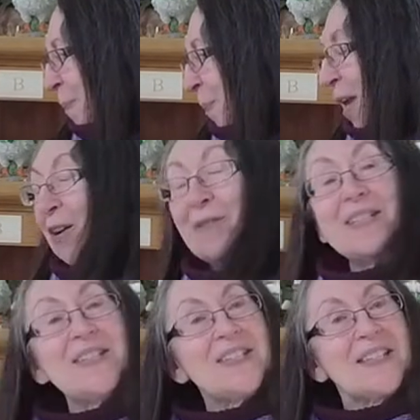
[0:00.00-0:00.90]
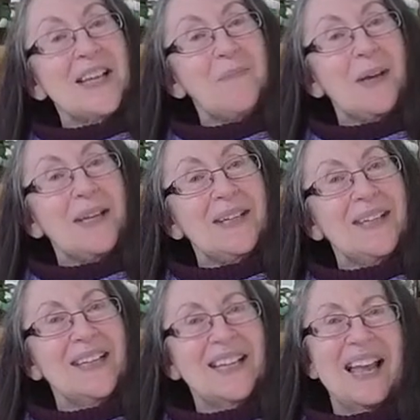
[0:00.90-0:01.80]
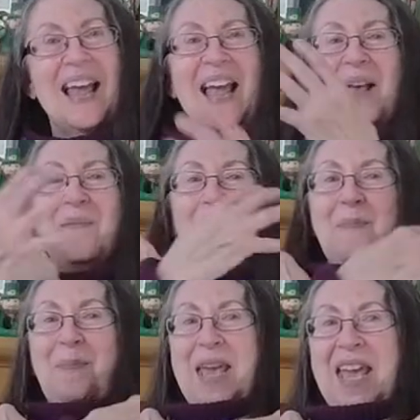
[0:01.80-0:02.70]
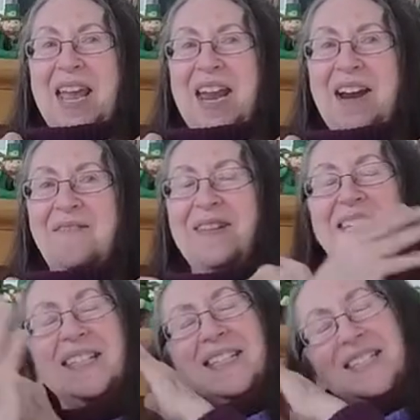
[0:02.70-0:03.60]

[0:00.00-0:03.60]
Bear is Sleeping. Bear is